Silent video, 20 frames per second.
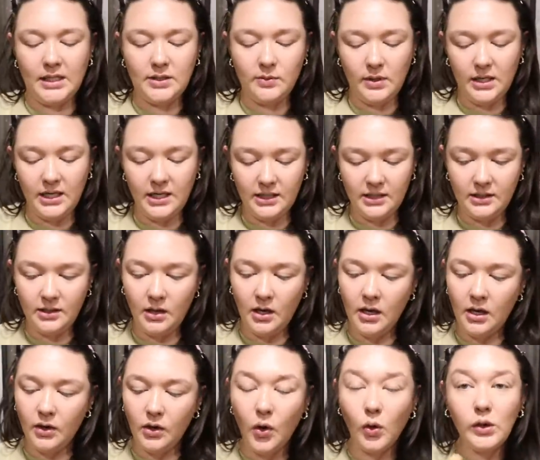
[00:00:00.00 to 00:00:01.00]
That's what it is.
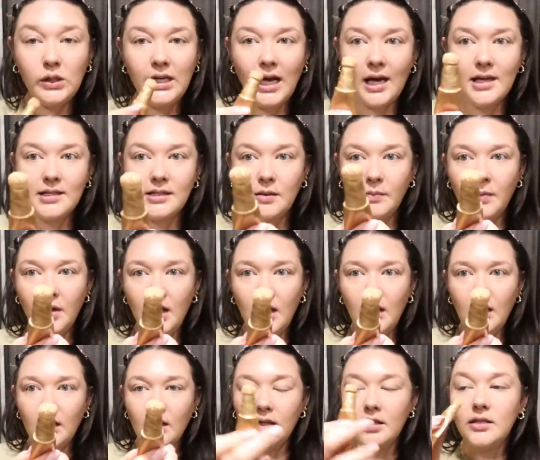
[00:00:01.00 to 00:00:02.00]
Goldgasm.
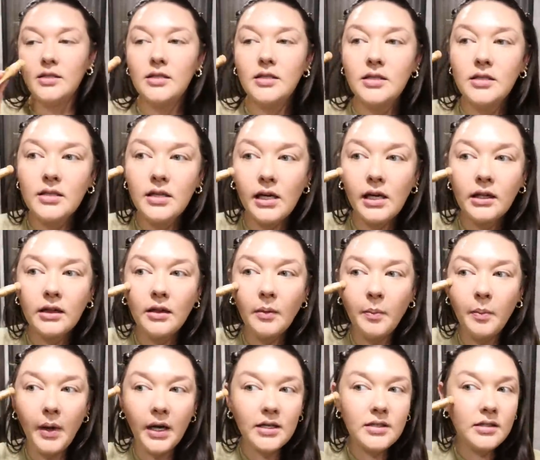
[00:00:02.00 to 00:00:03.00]
This is like the
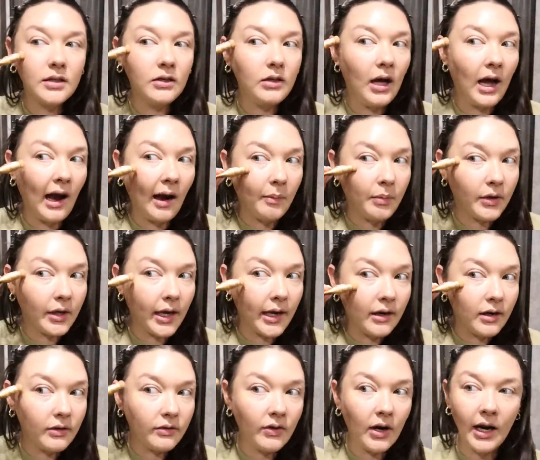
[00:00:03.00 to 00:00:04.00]
best little
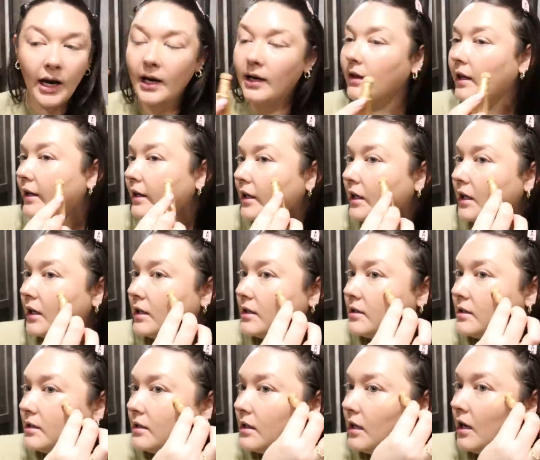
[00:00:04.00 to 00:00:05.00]
applicator for highlighter.
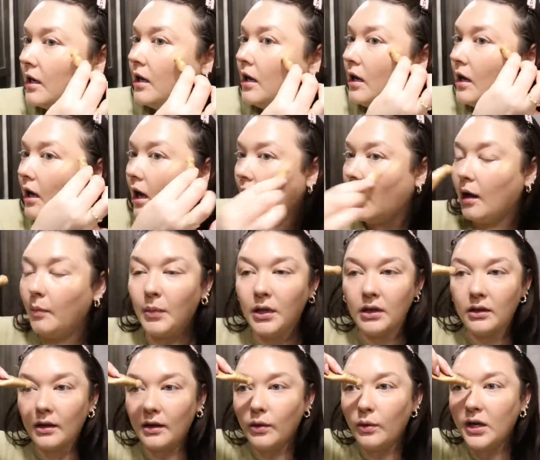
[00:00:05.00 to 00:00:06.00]
It's um,
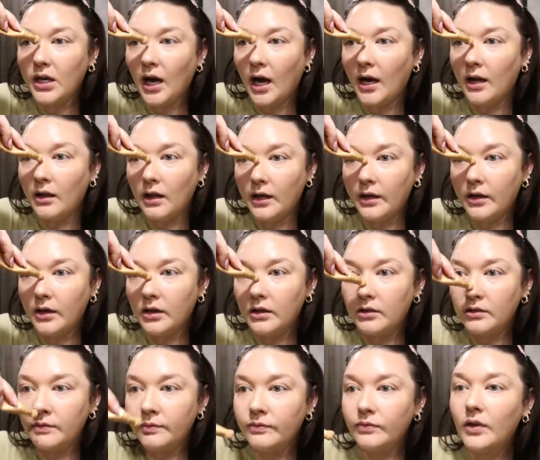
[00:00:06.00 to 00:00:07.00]
liquid
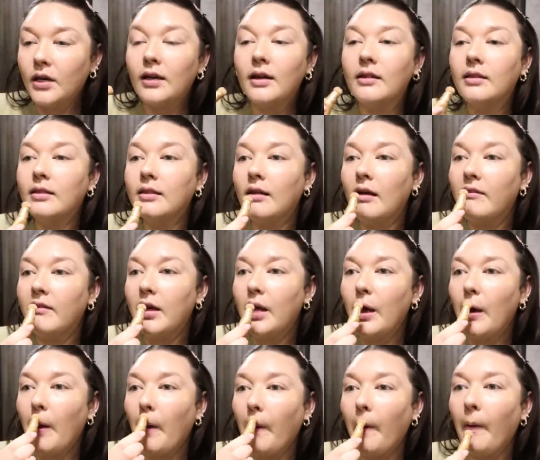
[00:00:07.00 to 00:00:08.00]
highlighter and I love
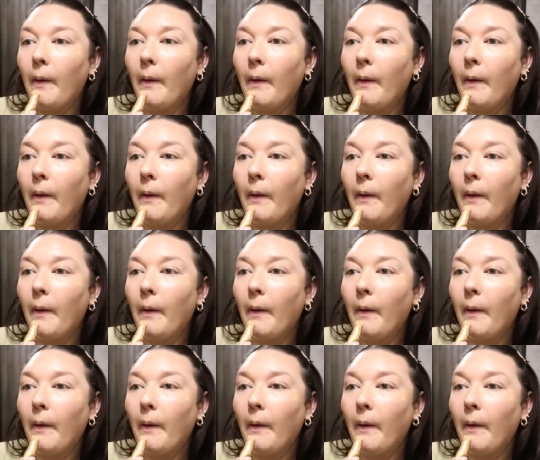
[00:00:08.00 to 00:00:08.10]
it